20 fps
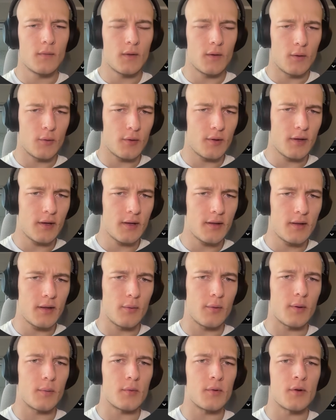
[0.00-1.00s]
Okay, now what
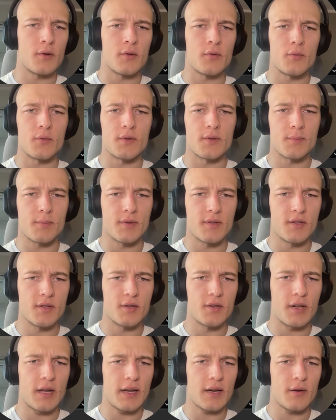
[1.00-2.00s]
I'm going to do is position
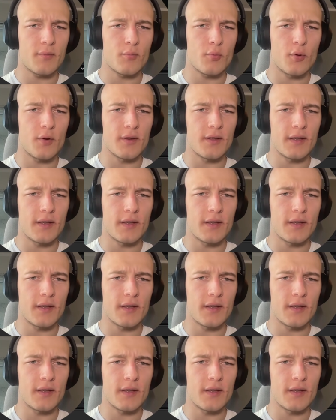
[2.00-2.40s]
the anchor point